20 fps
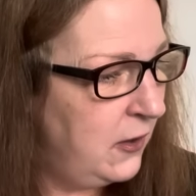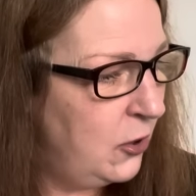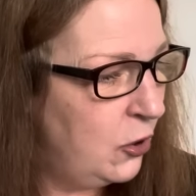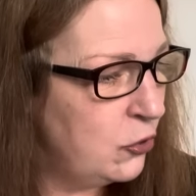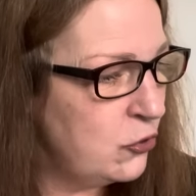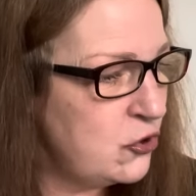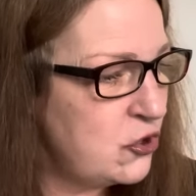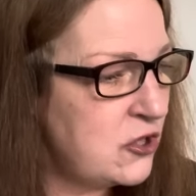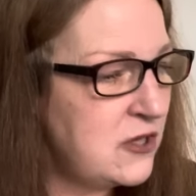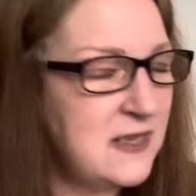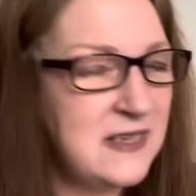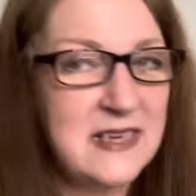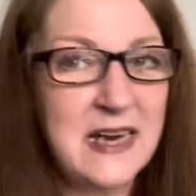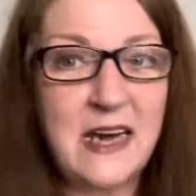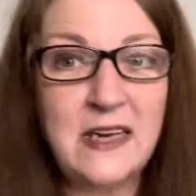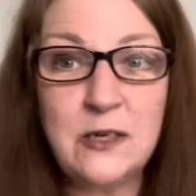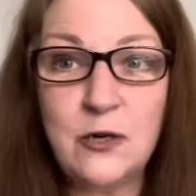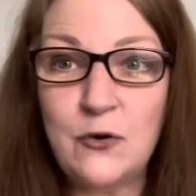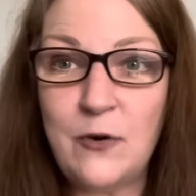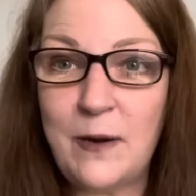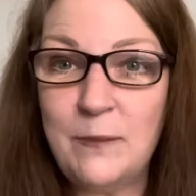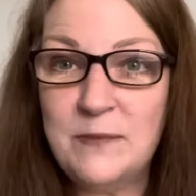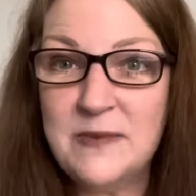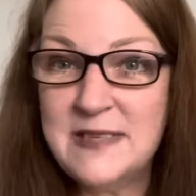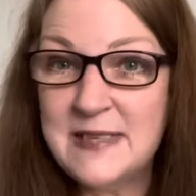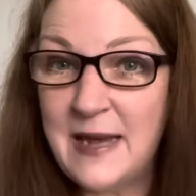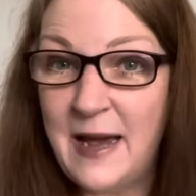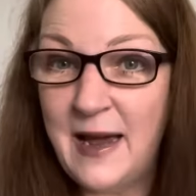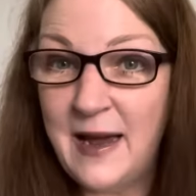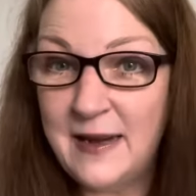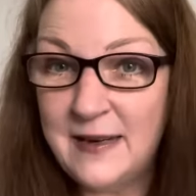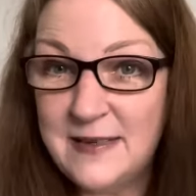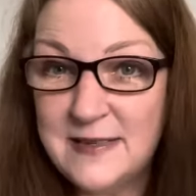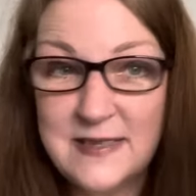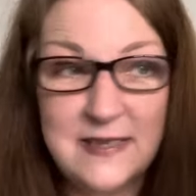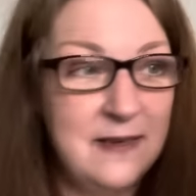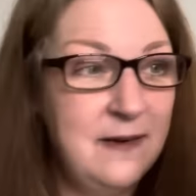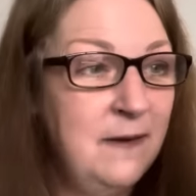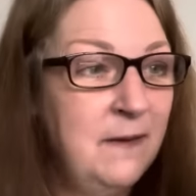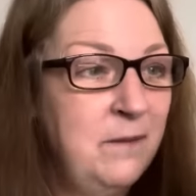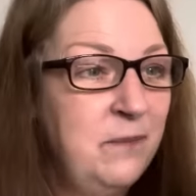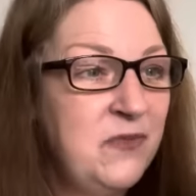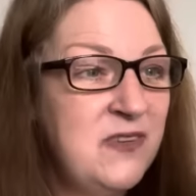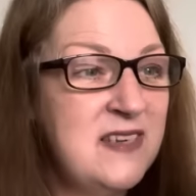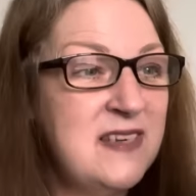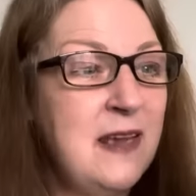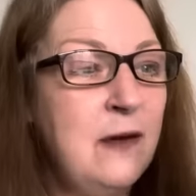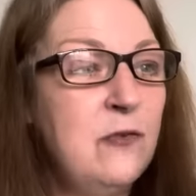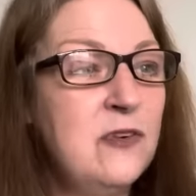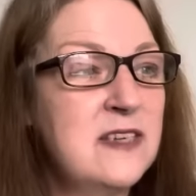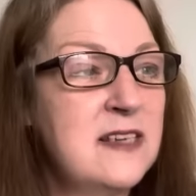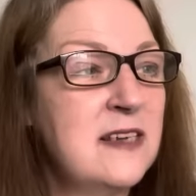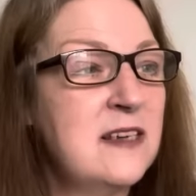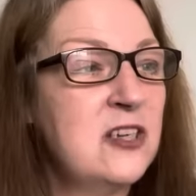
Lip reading: 110 gram size. Seriously